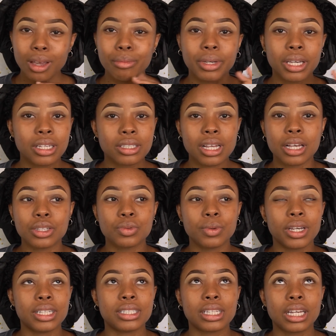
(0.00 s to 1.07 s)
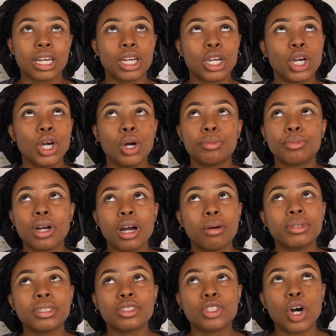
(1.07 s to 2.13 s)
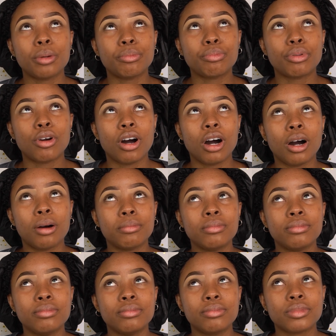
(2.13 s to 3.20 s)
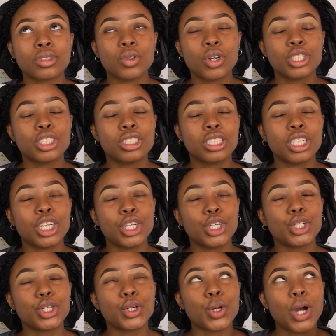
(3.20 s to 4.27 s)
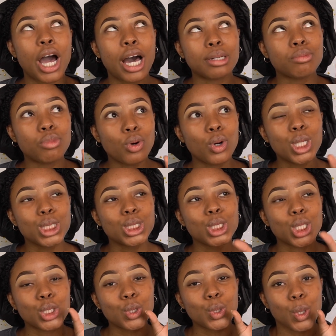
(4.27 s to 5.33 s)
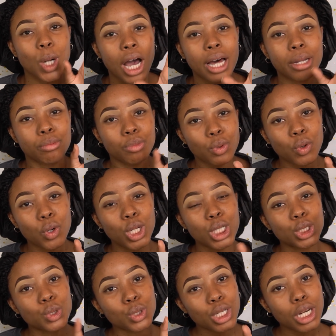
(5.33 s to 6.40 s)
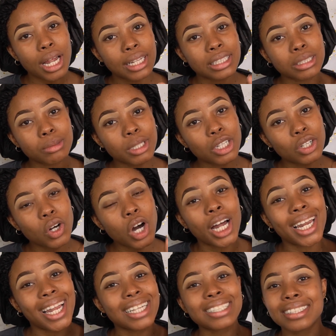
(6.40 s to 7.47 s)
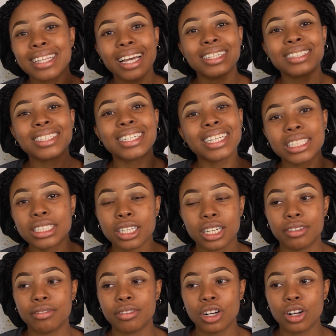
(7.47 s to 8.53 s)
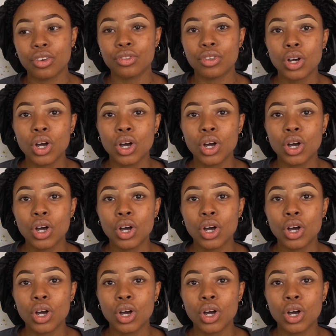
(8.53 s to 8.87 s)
because I swear it's like prom is not prom. I should say grad ball is not grad ball in Trinidad and Tobago unless there's glitter involved.